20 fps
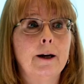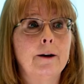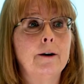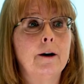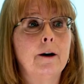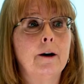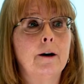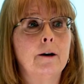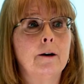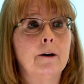
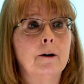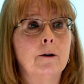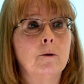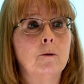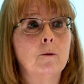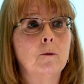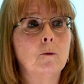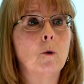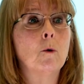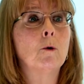and
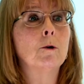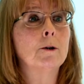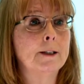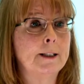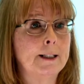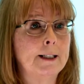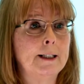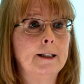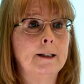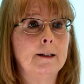our
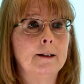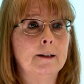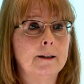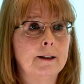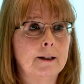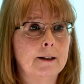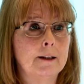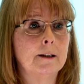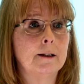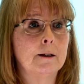warranty
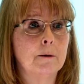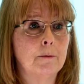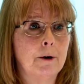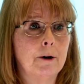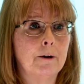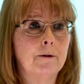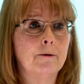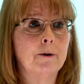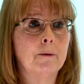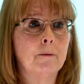sets us
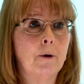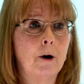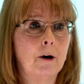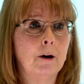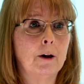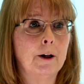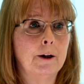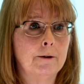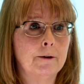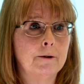apart from
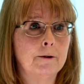all